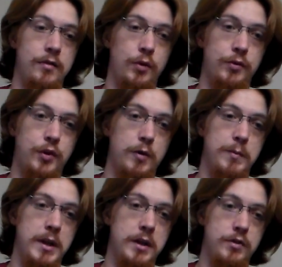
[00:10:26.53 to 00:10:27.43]
Those
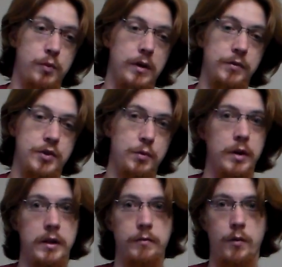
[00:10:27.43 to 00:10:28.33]
could be 12 to
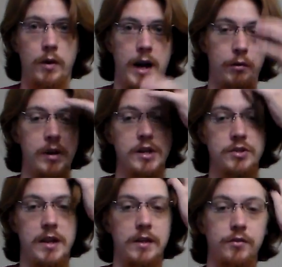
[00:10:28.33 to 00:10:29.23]
24
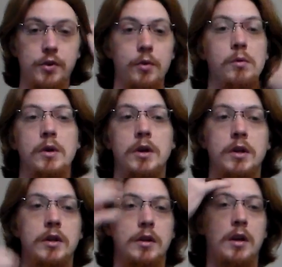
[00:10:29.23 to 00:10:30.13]
hour-ish days too.
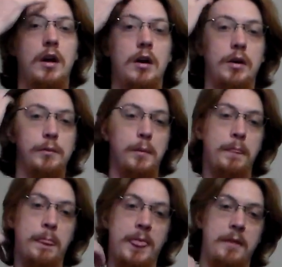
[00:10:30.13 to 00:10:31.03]

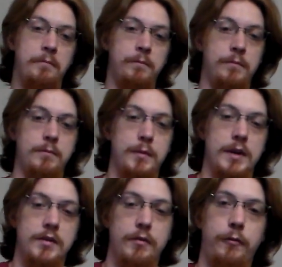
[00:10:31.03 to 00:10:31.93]

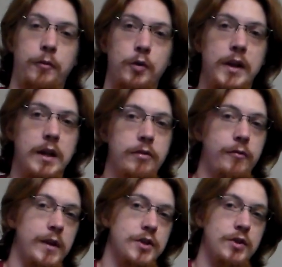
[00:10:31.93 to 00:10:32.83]
But it's a full-length
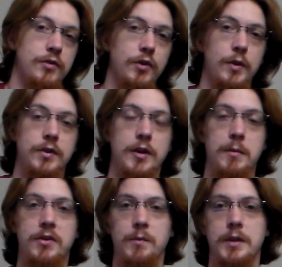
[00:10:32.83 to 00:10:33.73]
feature, so it's
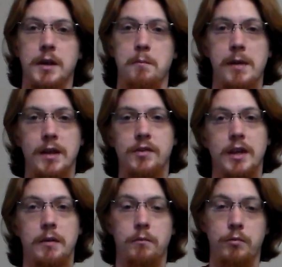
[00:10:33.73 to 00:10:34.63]
gonna be something
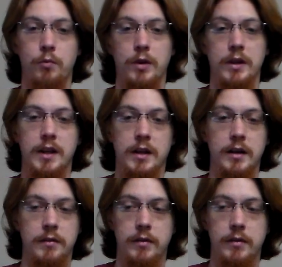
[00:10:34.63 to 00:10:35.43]
amazing and really